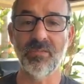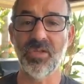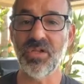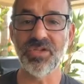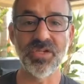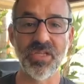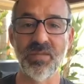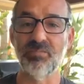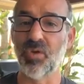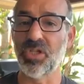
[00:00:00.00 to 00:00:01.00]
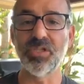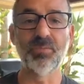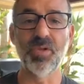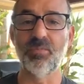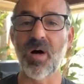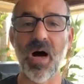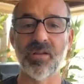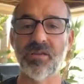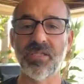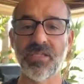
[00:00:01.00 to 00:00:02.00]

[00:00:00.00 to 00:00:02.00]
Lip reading: usually multiple bottles